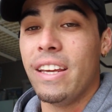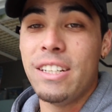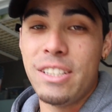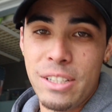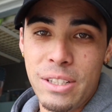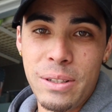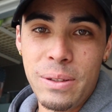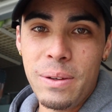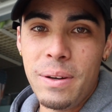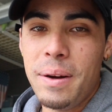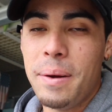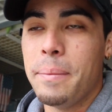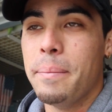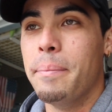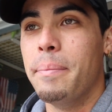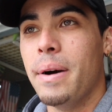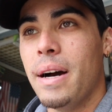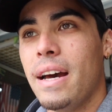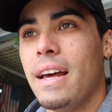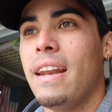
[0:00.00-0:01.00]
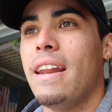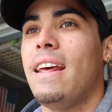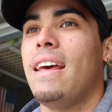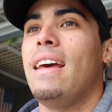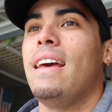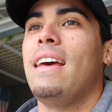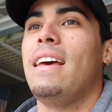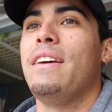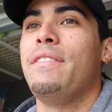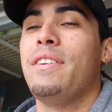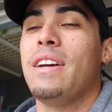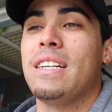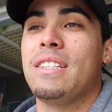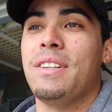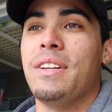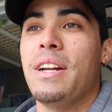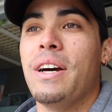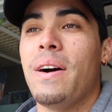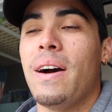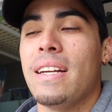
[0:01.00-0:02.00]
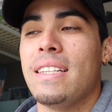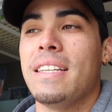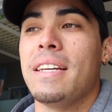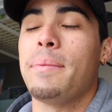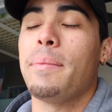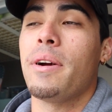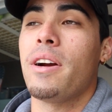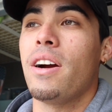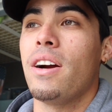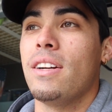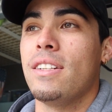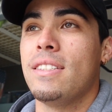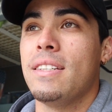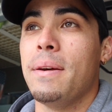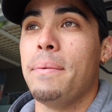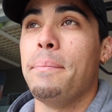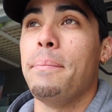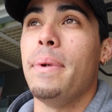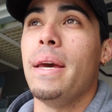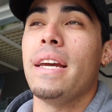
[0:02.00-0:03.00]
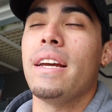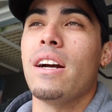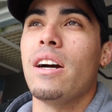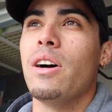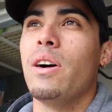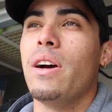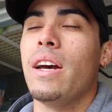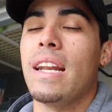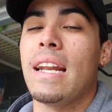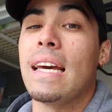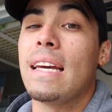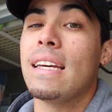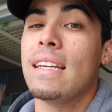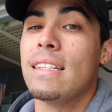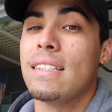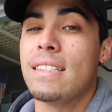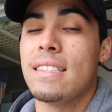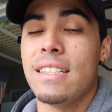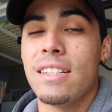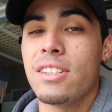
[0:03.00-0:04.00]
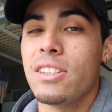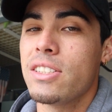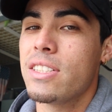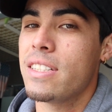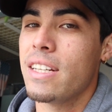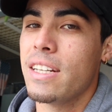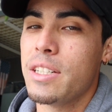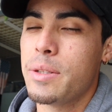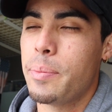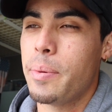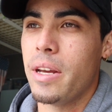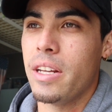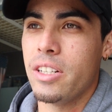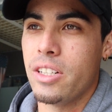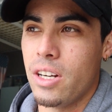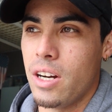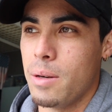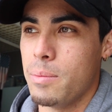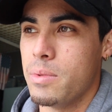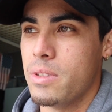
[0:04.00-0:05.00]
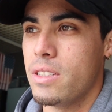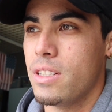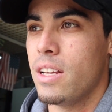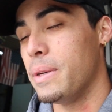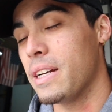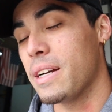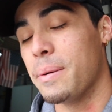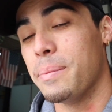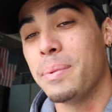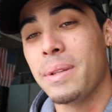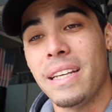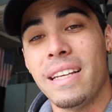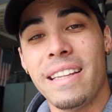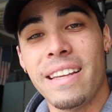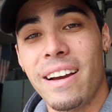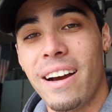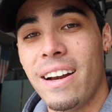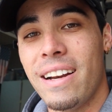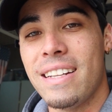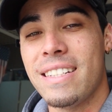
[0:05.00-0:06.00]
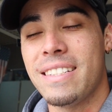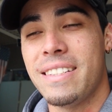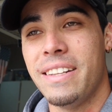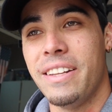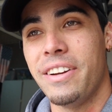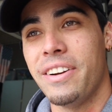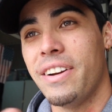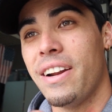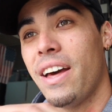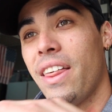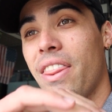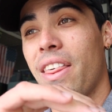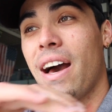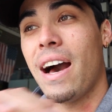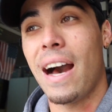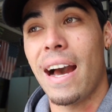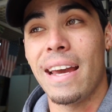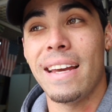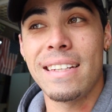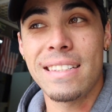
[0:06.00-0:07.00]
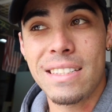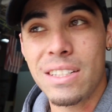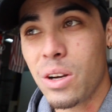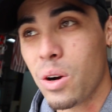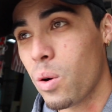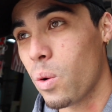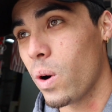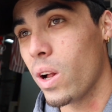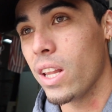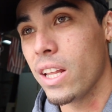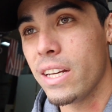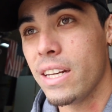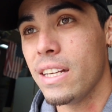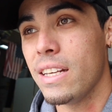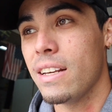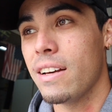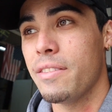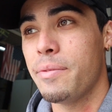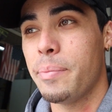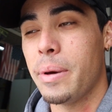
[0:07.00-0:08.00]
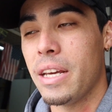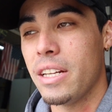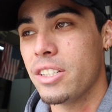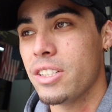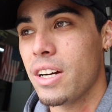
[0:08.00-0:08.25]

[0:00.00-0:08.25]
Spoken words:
they do, but if you guys don't know, I take my car to Mako and I get single stage paint jobs. To be completely honest, they're not the highest quality of paint